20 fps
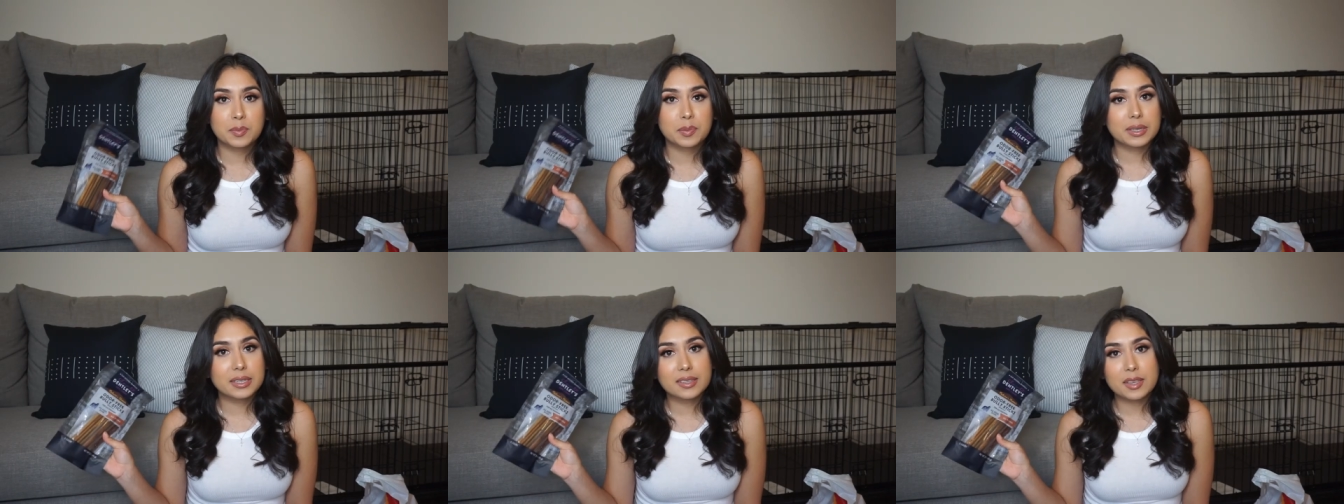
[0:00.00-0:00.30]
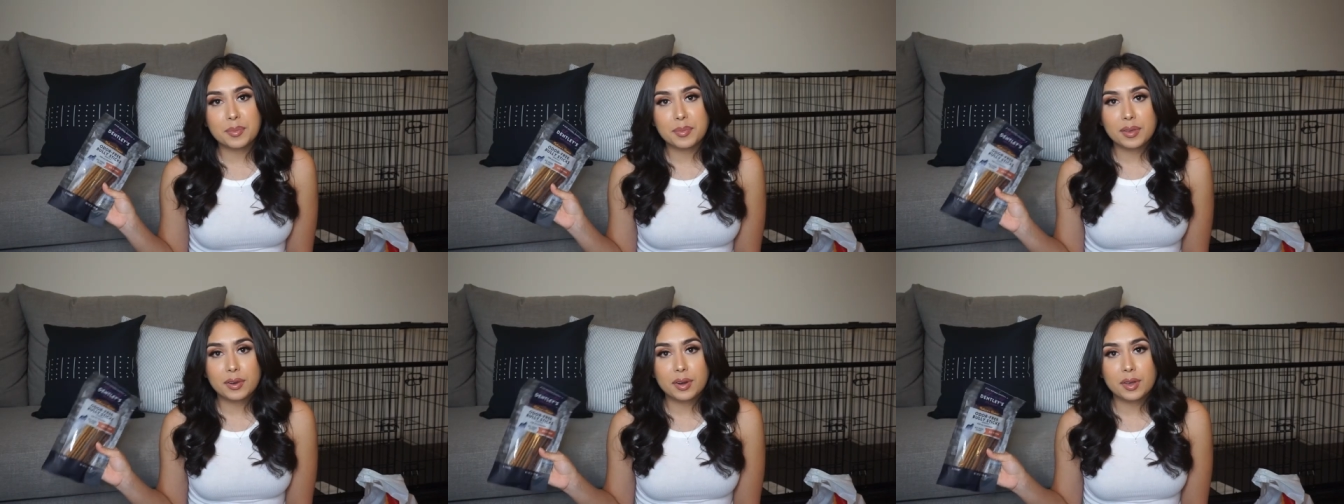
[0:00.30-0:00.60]
please
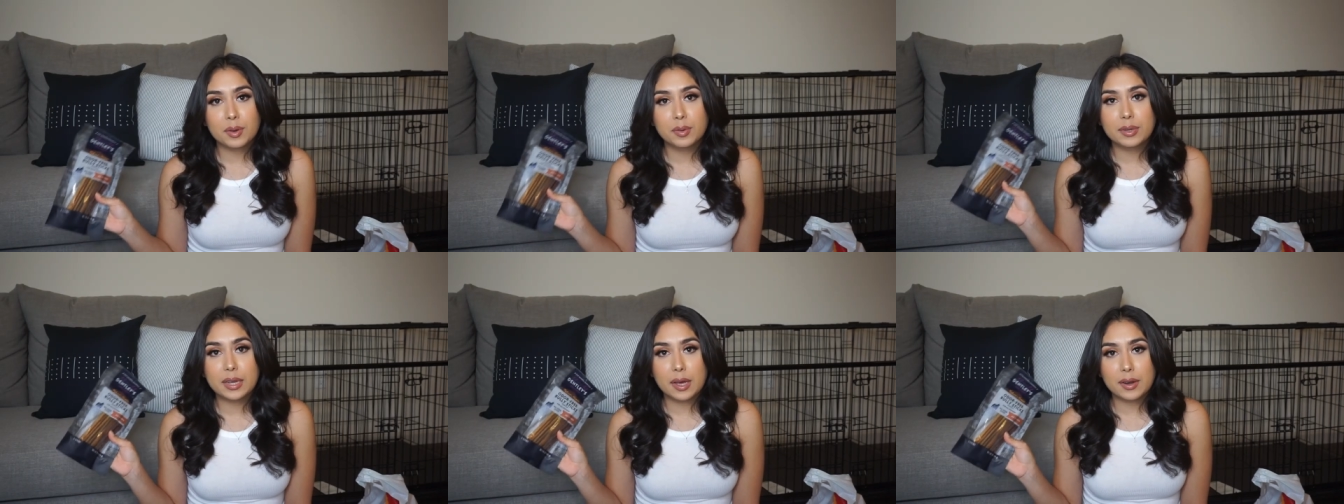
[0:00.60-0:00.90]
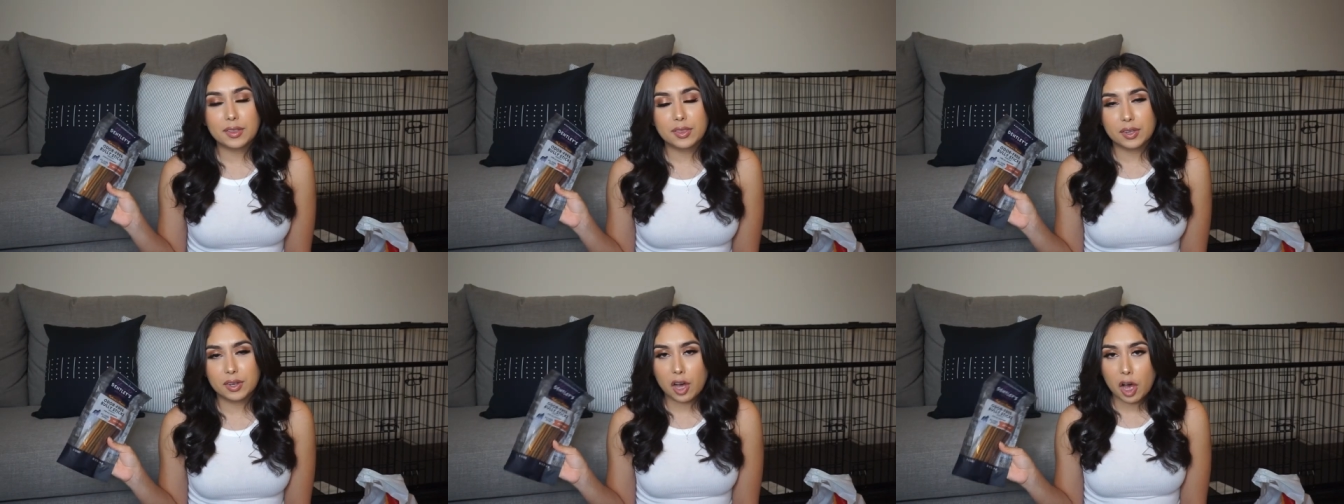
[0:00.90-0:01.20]
let me know
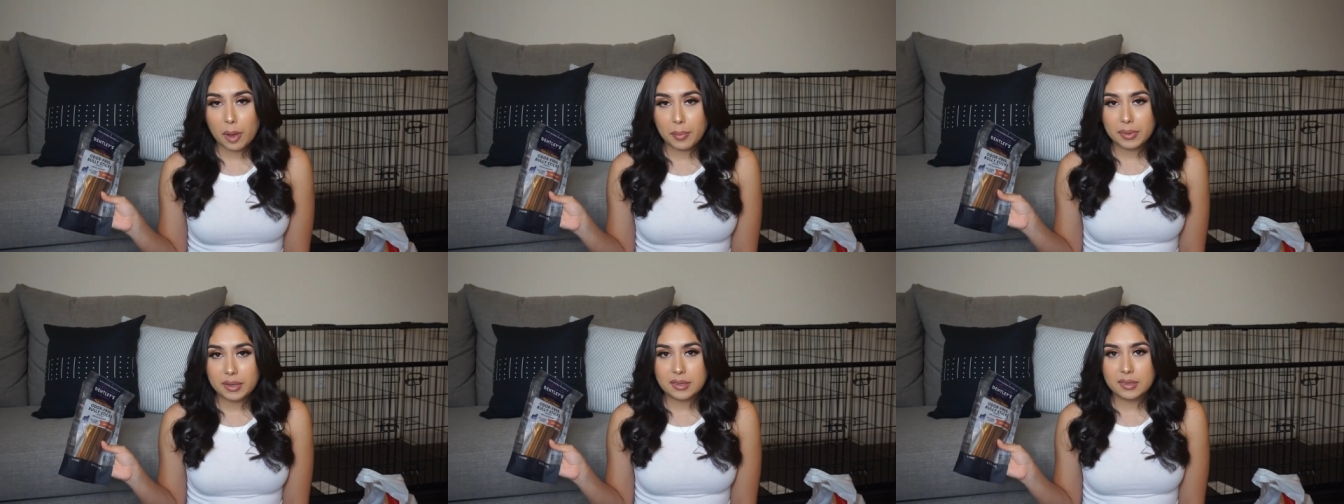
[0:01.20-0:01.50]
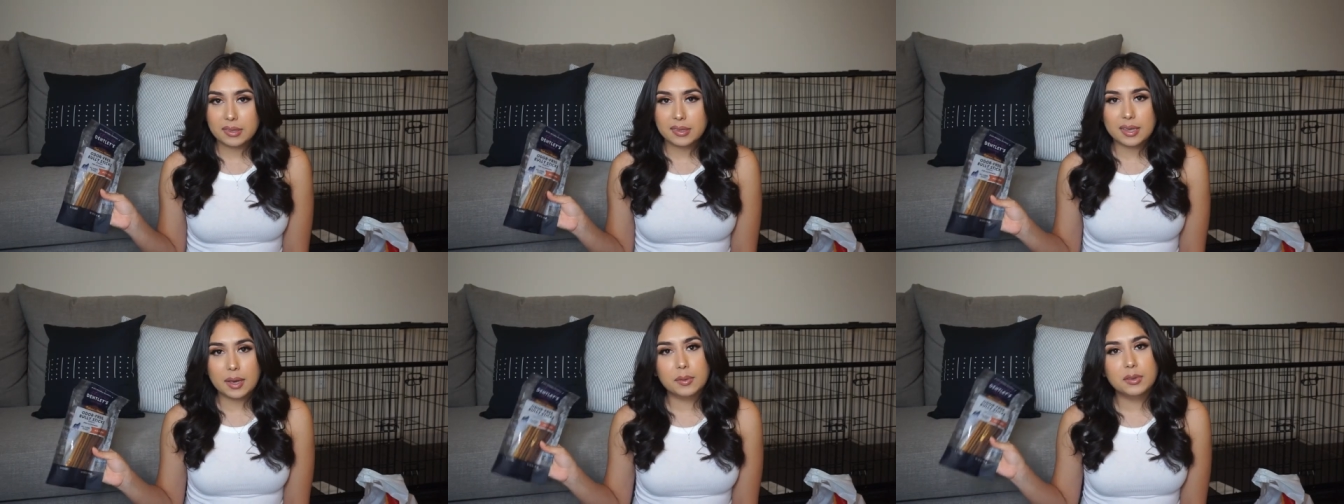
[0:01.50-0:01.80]
down in the
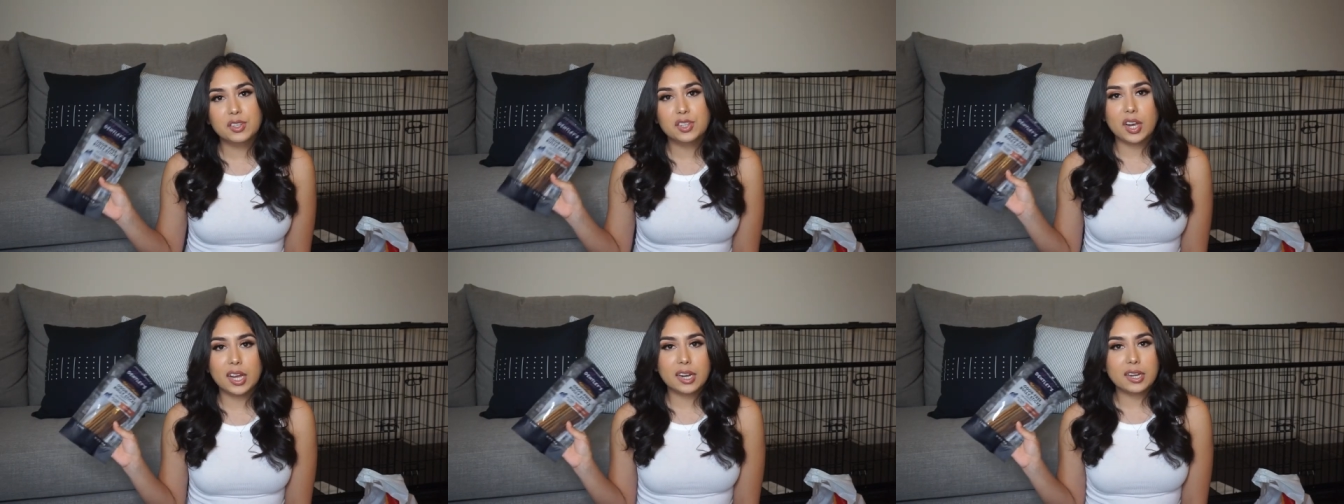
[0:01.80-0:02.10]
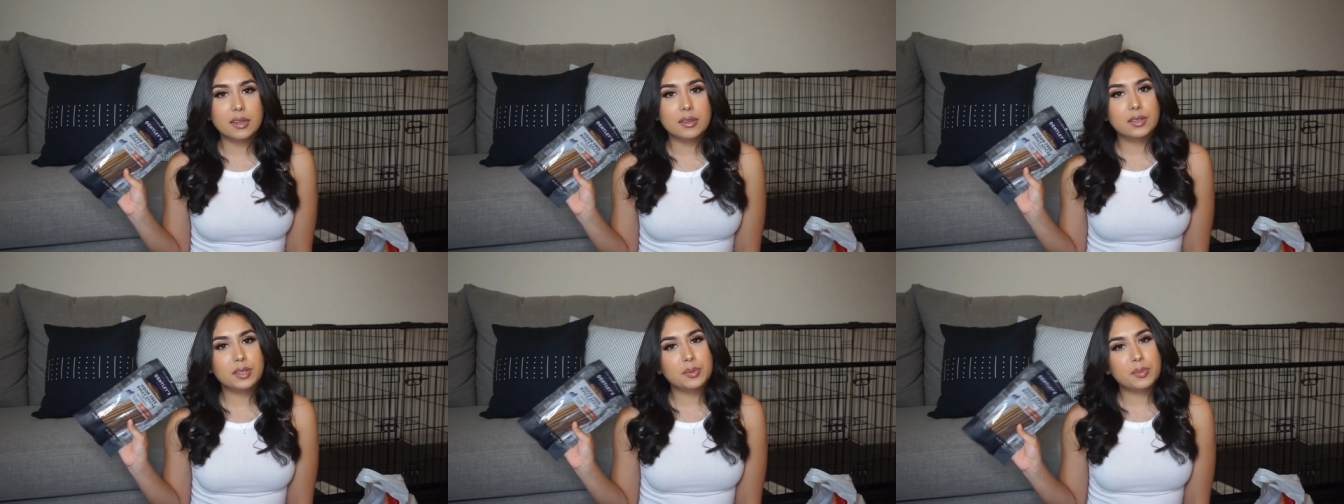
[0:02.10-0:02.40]
comments. I was trying
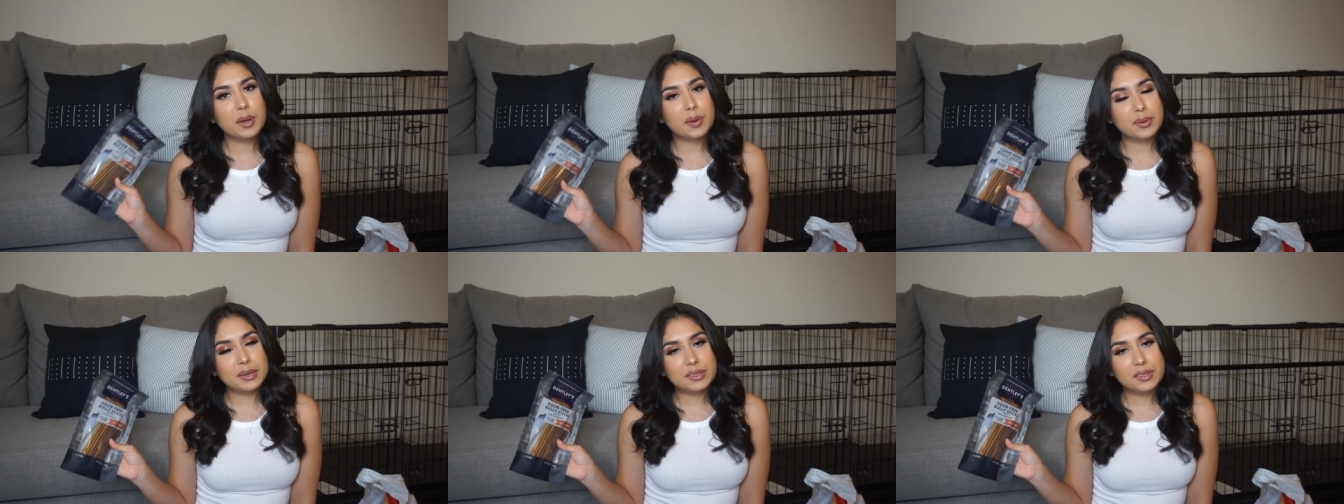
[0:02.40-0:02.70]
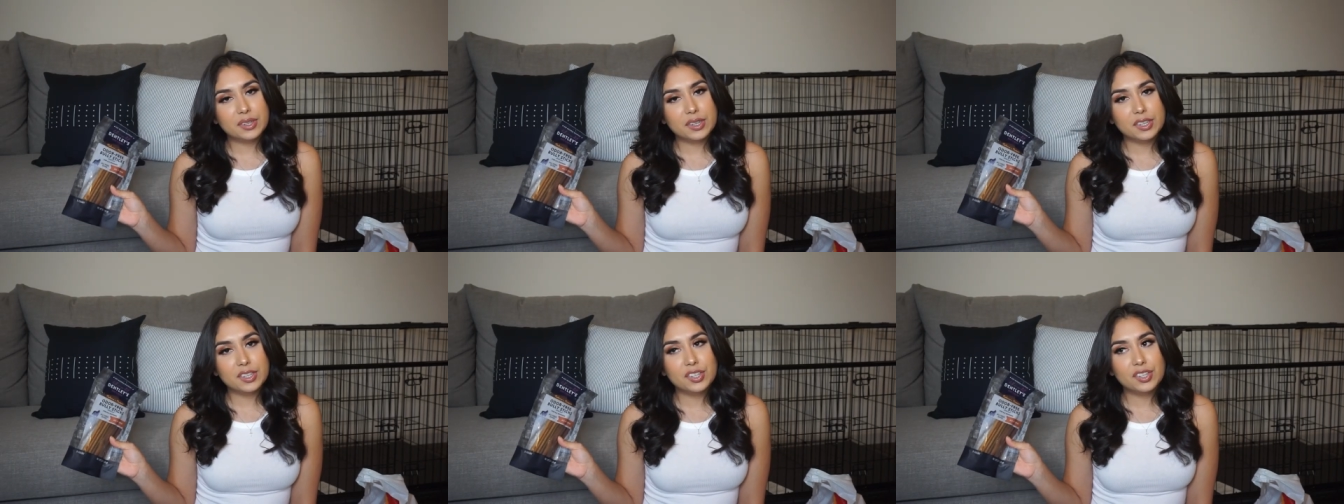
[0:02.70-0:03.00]
to do my
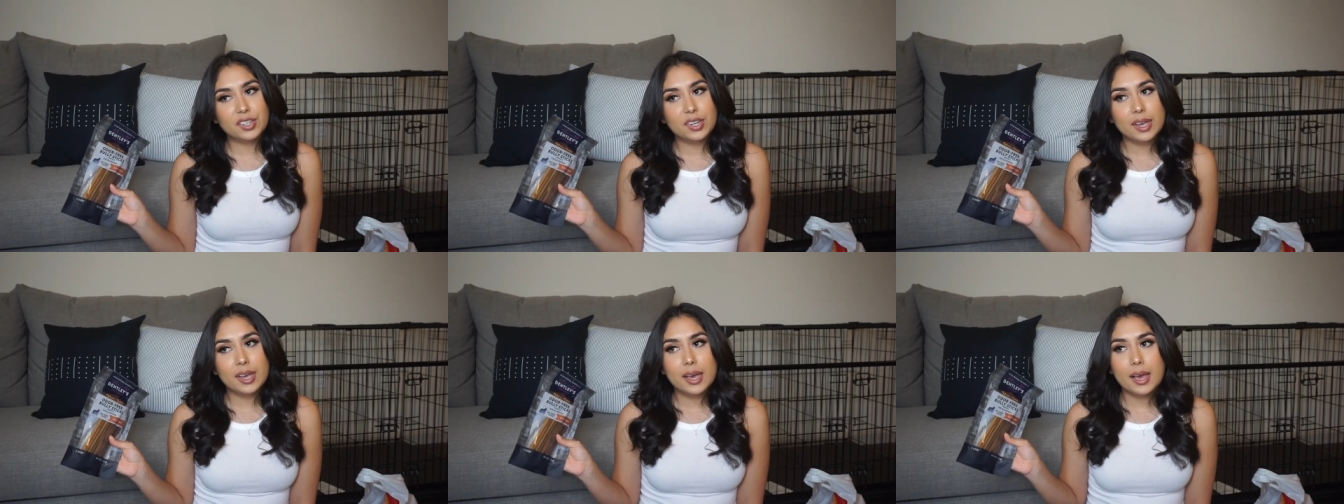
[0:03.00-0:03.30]
research